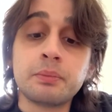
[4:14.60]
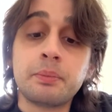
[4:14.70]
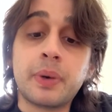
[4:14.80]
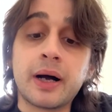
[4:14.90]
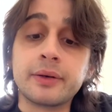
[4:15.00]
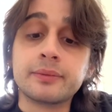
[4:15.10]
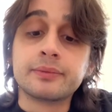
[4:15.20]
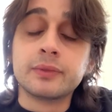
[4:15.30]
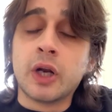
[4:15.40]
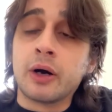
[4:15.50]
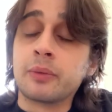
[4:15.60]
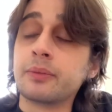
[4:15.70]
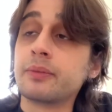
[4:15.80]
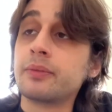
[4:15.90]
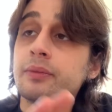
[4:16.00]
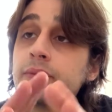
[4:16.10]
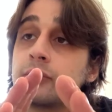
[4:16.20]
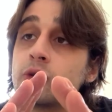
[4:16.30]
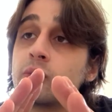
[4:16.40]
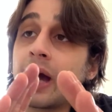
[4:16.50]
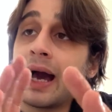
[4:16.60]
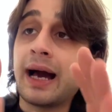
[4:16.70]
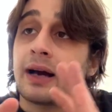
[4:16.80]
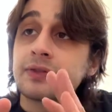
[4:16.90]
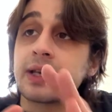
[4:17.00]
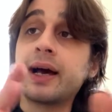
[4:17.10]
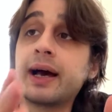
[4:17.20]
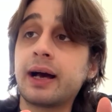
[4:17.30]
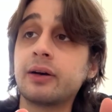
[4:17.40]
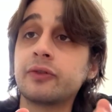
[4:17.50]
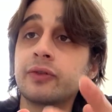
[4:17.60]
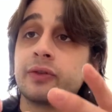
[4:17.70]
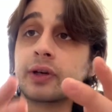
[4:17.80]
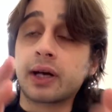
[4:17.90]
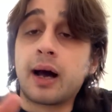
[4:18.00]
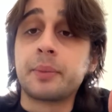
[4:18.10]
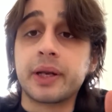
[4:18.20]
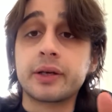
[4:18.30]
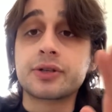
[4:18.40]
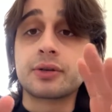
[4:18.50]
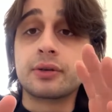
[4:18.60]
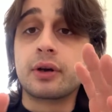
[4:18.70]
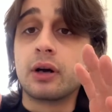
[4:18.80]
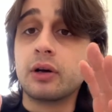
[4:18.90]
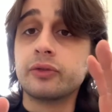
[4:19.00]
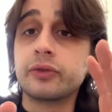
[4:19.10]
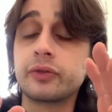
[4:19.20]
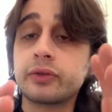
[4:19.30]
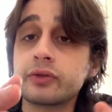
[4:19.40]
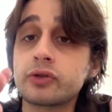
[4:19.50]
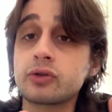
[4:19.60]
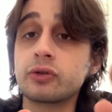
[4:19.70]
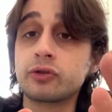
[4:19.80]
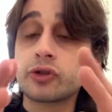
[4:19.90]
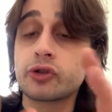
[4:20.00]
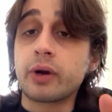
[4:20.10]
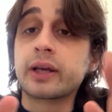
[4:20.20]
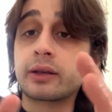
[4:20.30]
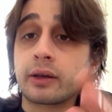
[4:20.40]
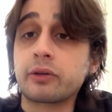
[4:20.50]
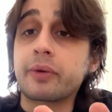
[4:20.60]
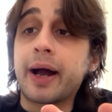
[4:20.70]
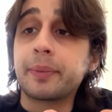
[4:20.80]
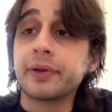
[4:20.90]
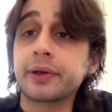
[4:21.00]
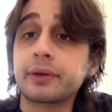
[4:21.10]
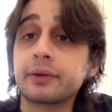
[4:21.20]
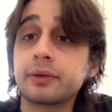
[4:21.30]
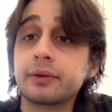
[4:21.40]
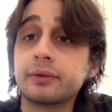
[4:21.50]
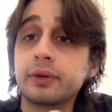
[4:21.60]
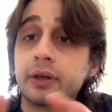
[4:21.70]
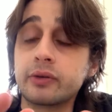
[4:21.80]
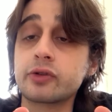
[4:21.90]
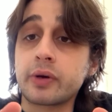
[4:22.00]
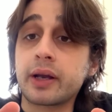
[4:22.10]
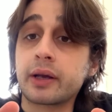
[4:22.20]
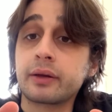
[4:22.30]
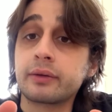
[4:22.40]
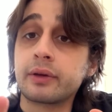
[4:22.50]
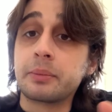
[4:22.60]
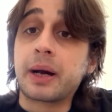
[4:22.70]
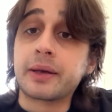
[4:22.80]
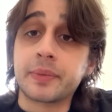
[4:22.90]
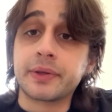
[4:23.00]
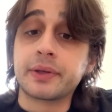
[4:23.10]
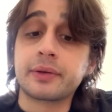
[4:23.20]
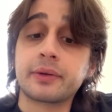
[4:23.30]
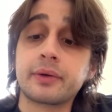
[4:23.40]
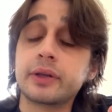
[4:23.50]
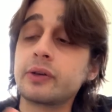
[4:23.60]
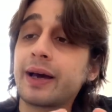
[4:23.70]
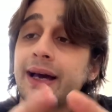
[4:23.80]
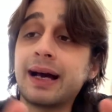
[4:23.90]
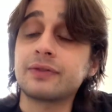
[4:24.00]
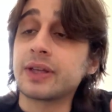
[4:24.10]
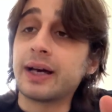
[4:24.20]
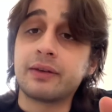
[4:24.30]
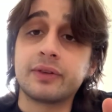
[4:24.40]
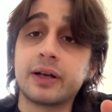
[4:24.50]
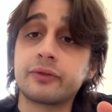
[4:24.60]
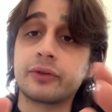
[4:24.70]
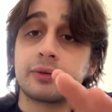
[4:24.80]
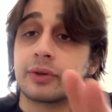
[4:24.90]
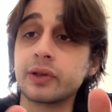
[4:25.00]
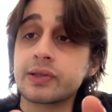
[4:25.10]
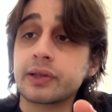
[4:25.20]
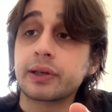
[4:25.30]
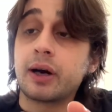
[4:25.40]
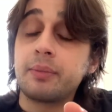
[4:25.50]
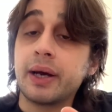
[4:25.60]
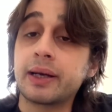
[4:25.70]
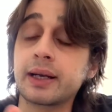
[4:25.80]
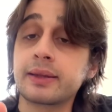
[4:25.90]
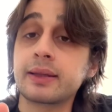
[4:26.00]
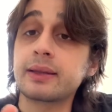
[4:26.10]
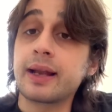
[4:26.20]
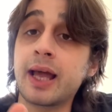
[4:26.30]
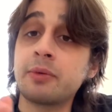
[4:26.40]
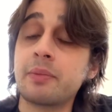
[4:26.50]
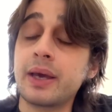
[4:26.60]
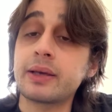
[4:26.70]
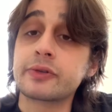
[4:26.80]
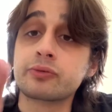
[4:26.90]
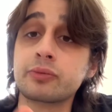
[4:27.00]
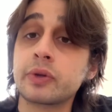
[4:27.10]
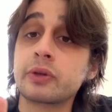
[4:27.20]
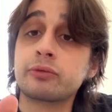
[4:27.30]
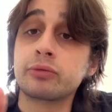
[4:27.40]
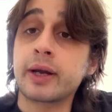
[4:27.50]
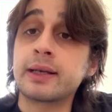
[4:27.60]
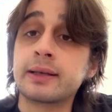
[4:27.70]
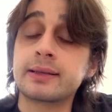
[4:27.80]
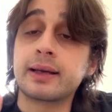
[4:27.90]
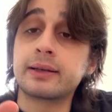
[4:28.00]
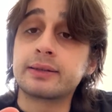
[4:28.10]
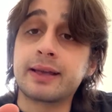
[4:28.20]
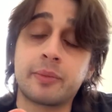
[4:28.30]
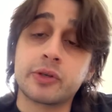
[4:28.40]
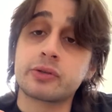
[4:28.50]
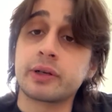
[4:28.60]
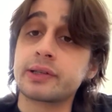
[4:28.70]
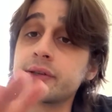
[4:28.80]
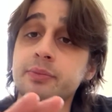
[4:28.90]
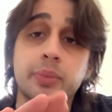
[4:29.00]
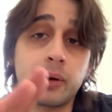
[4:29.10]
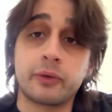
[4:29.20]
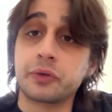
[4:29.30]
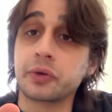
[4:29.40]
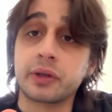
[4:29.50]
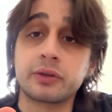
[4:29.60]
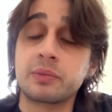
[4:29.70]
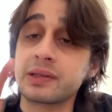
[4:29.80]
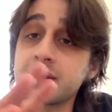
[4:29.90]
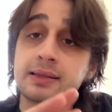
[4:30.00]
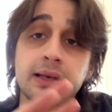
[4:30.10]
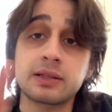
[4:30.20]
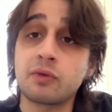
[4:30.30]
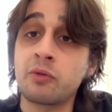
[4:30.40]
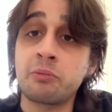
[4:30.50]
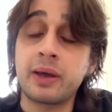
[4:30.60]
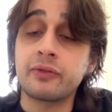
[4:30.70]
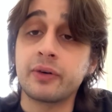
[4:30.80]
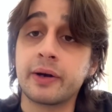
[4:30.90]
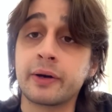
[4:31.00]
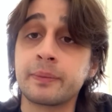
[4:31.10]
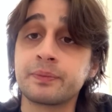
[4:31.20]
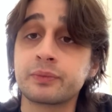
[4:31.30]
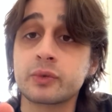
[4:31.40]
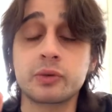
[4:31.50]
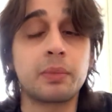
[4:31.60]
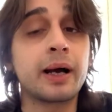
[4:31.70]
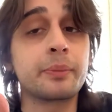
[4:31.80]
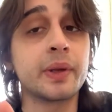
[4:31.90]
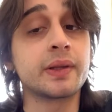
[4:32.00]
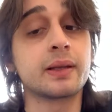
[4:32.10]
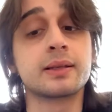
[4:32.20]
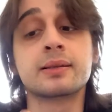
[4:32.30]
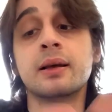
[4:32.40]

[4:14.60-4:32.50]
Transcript: But, you have to have the combination of striking and grappling in your training, in my opinion. Right? You have to have that for realistic combat. And I think that MMA is really great in that it demonstrates this perfectly. To be a successful MMA fighter, which in my opinion is